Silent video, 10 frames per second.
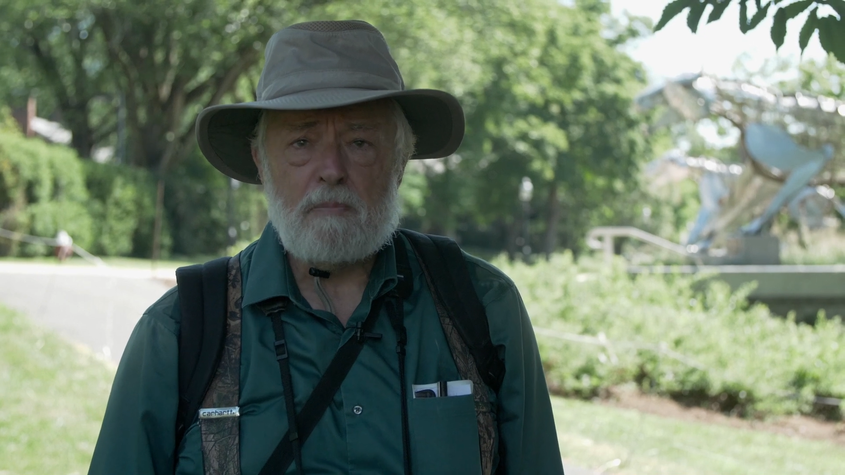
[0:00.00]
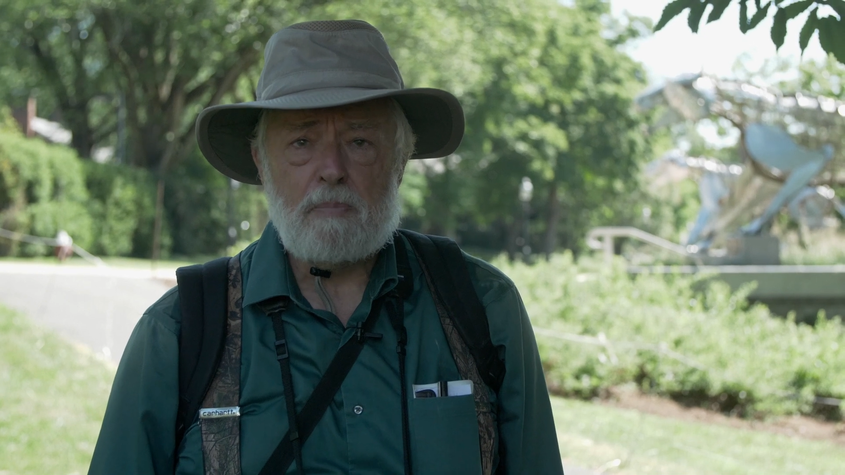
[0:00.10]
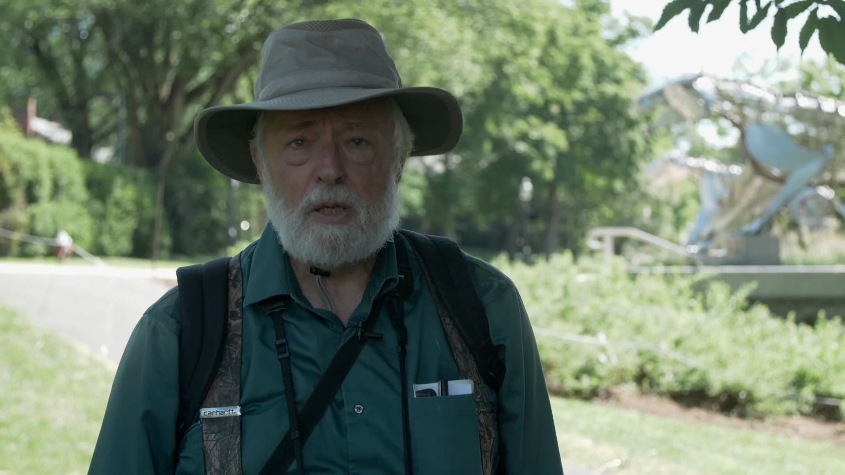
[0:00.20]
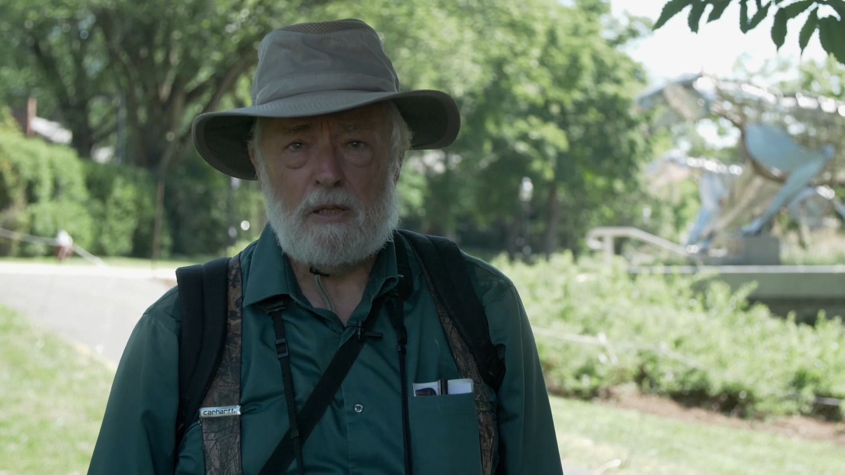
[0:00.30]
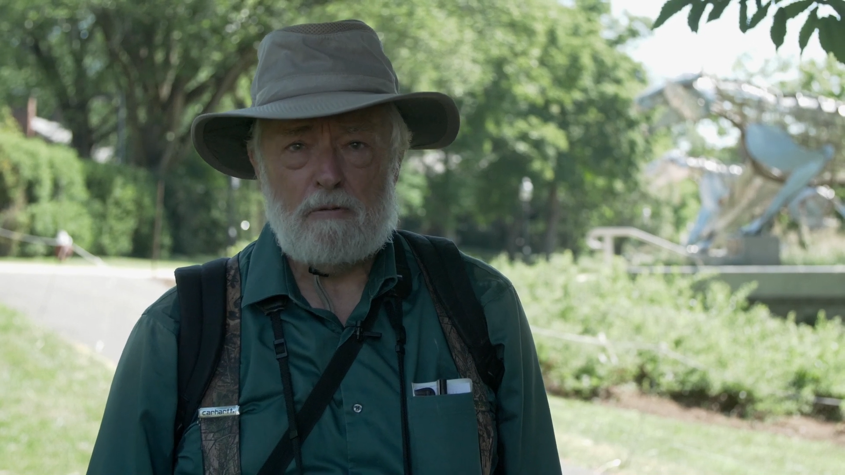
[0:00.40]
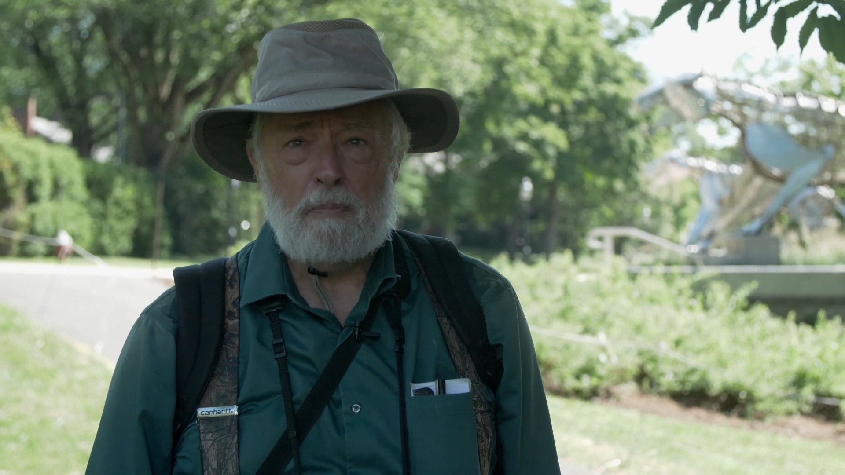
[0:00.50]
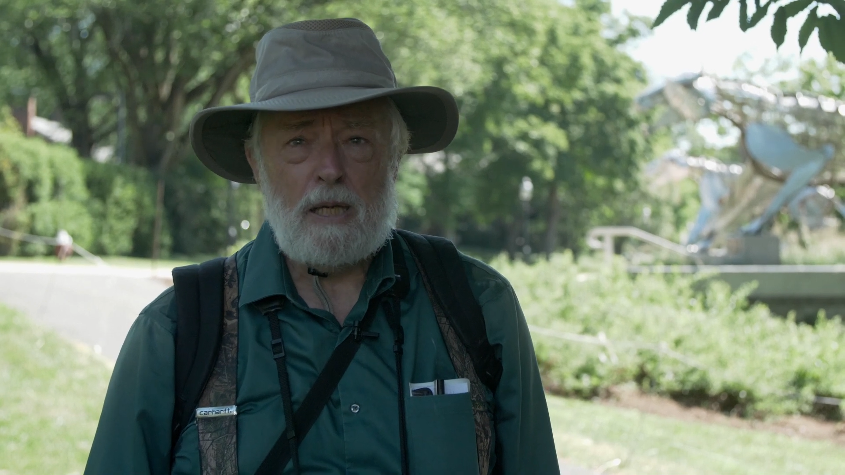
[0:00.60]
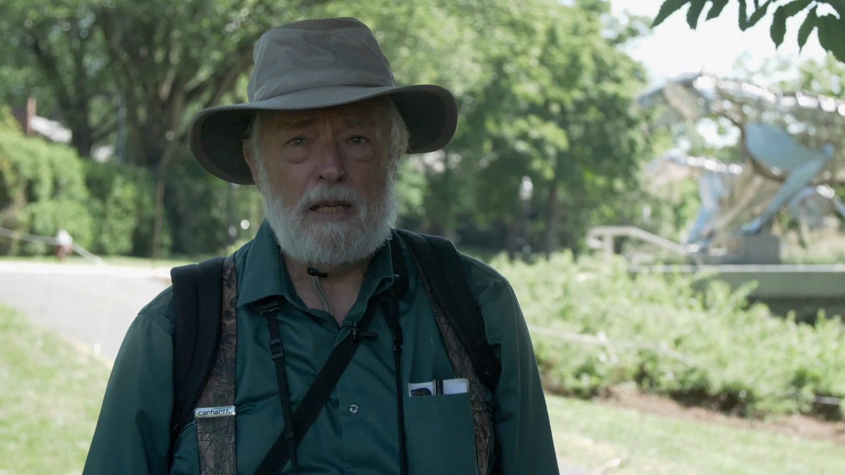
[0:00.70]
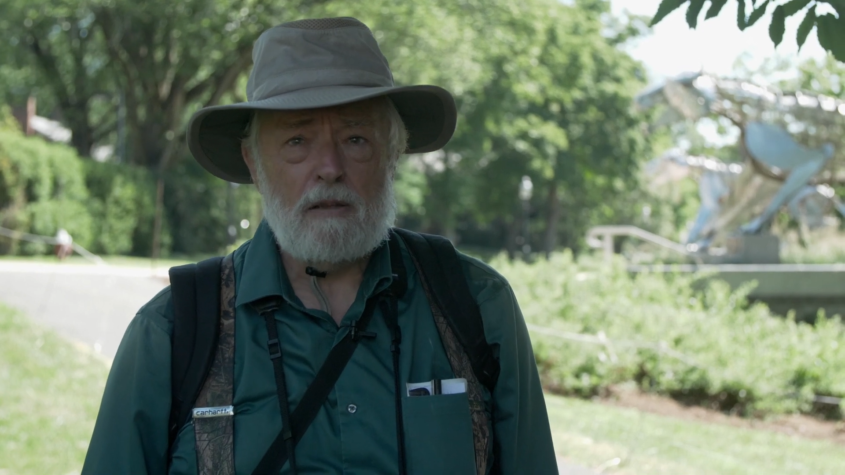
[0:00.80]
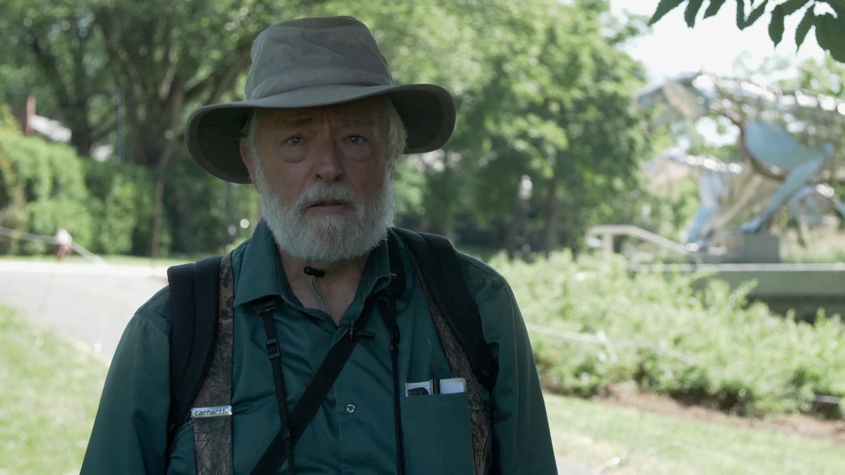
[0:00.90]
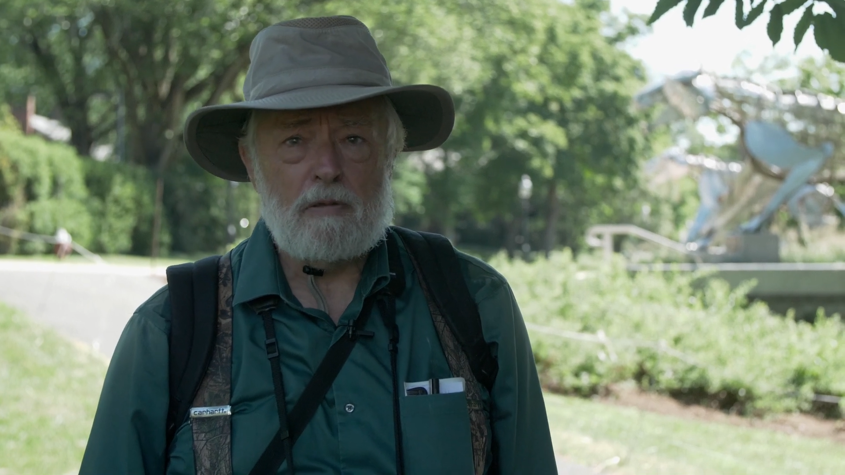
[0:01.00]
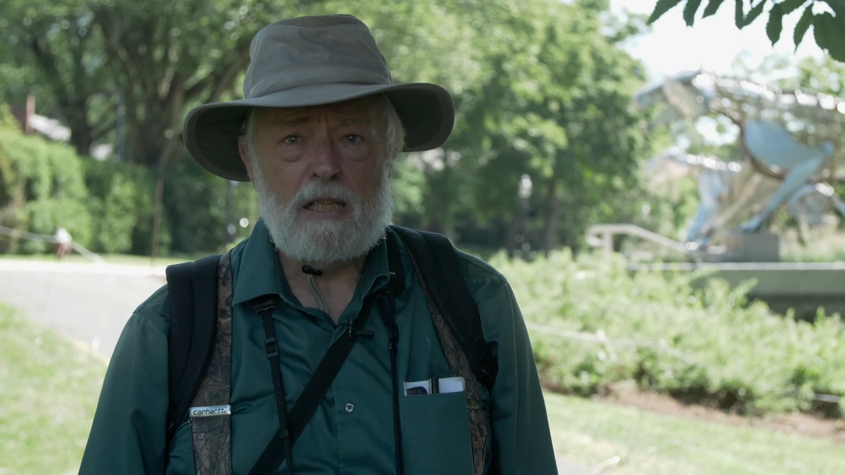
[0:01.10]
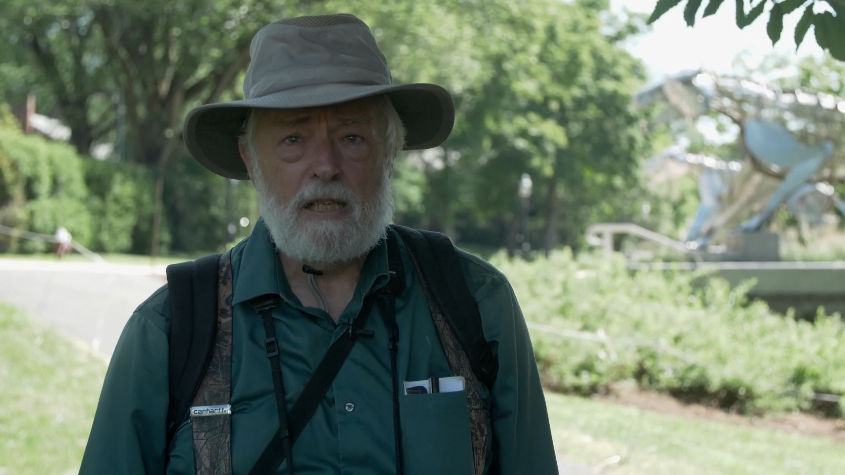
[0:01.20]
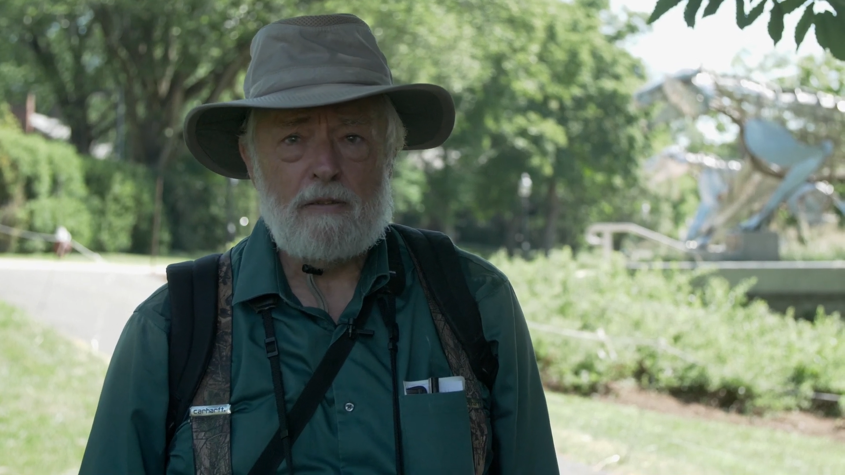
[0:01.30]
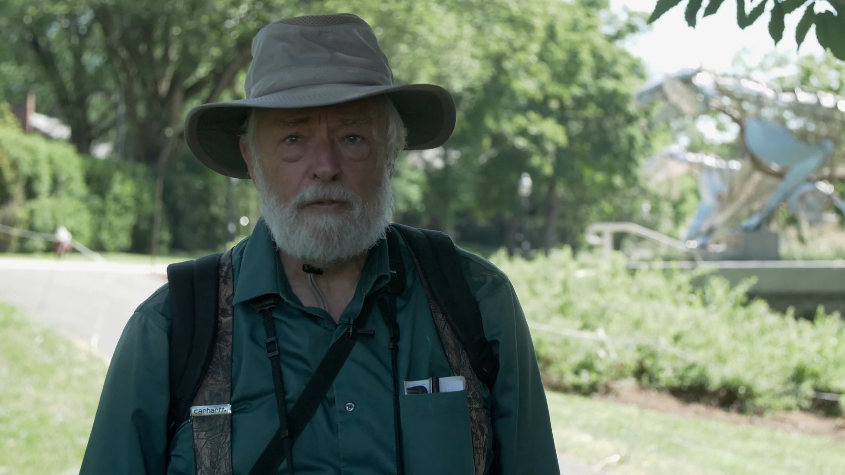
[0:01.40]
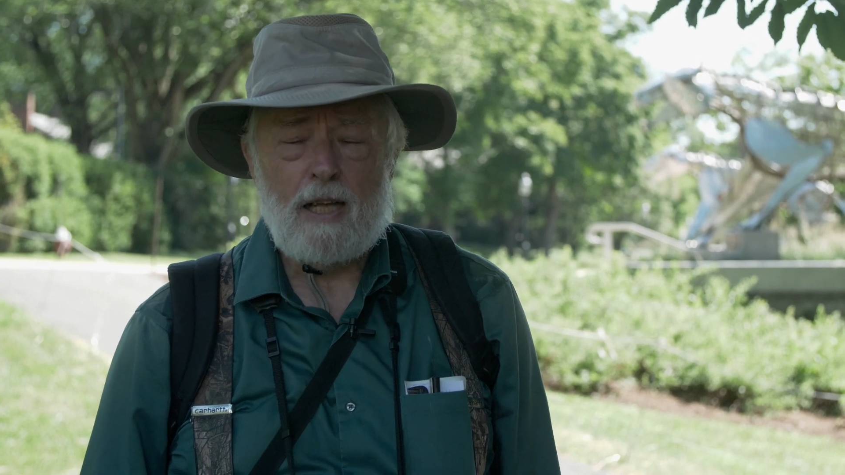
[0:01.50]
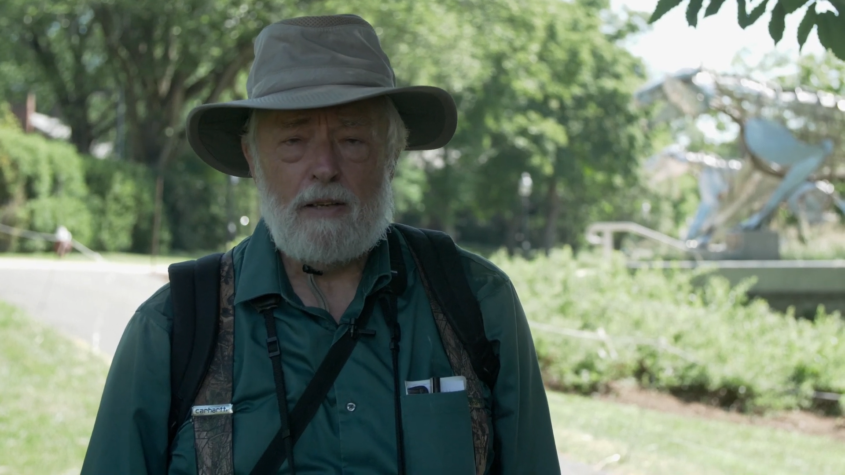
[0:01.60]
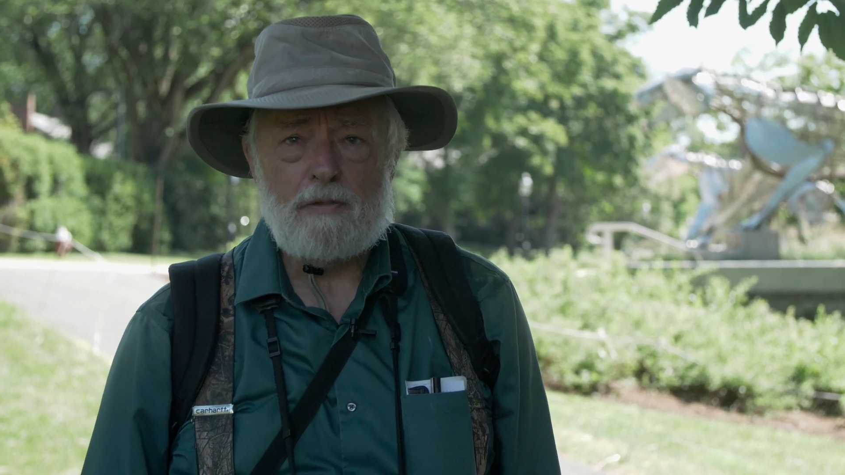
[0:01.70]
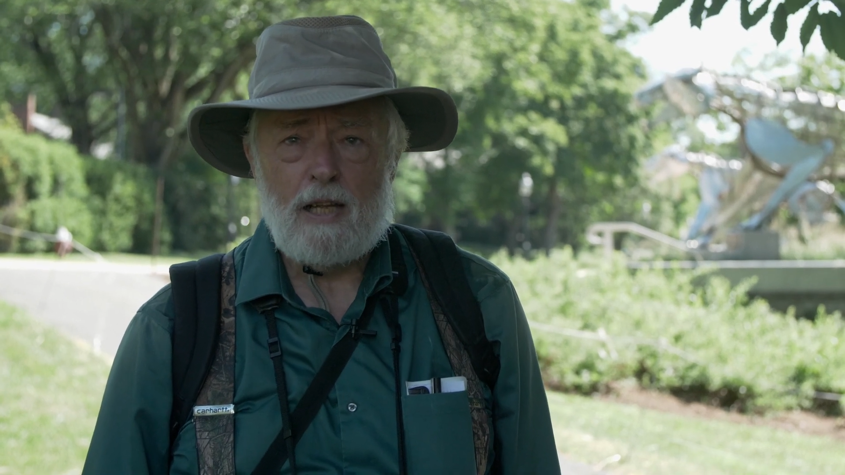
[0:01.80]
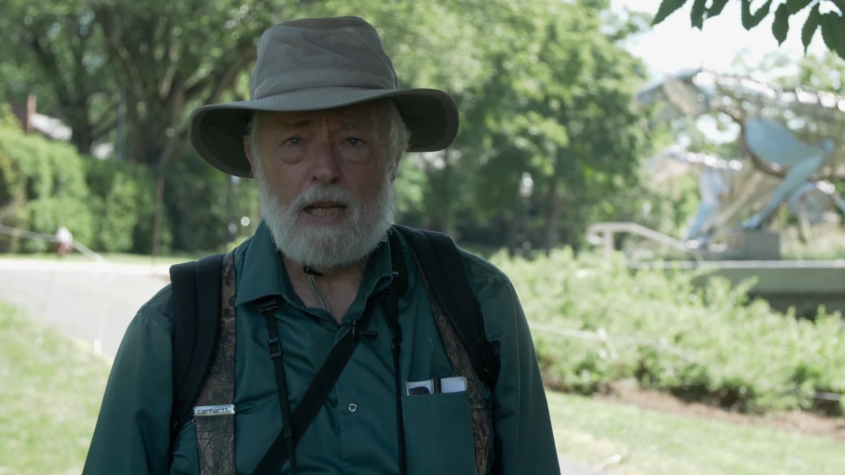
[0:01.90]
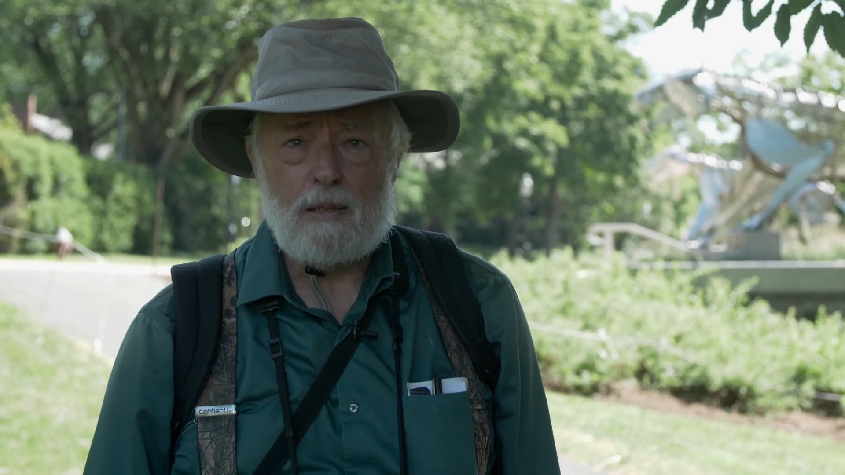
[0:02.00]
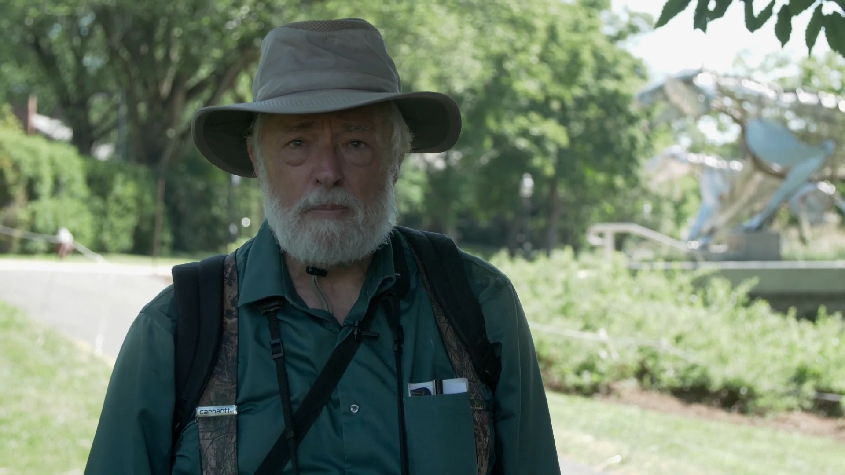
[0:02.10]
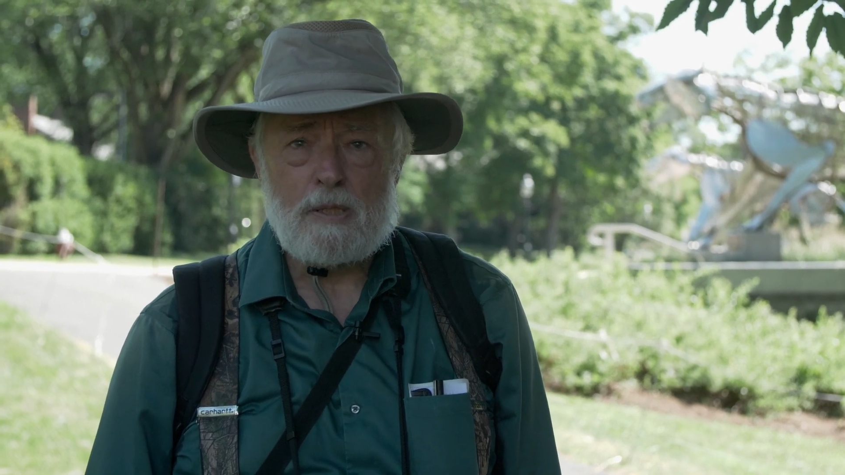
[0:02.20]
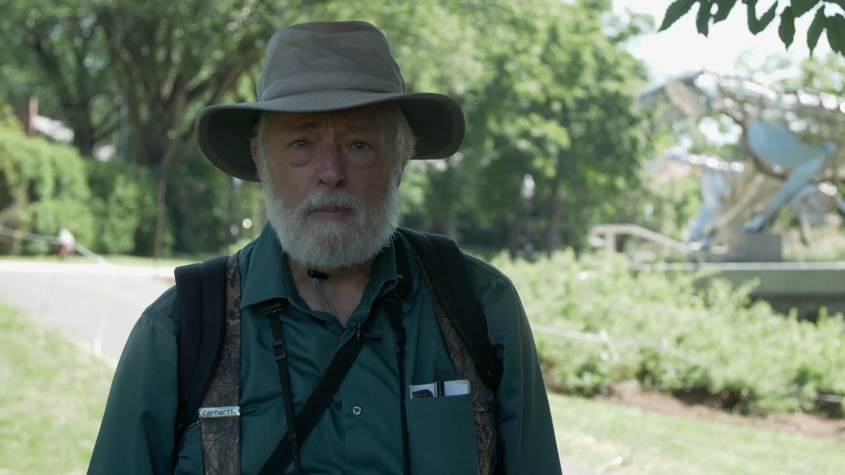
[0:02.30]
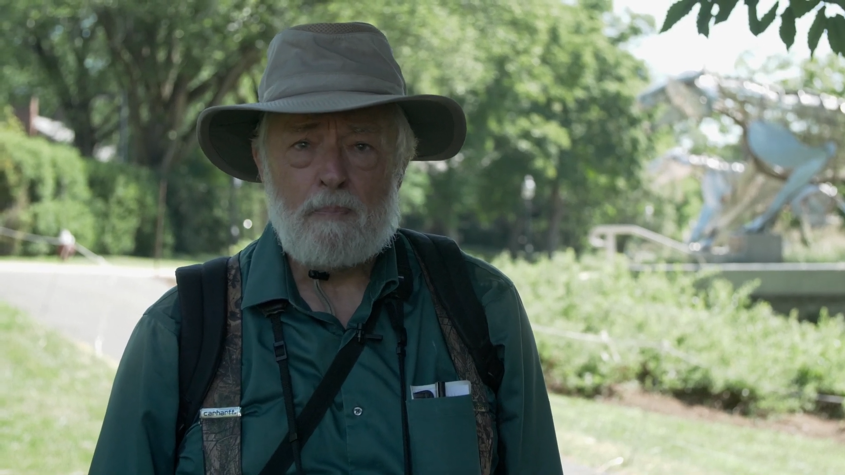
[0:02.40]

of bird repeated three to five times.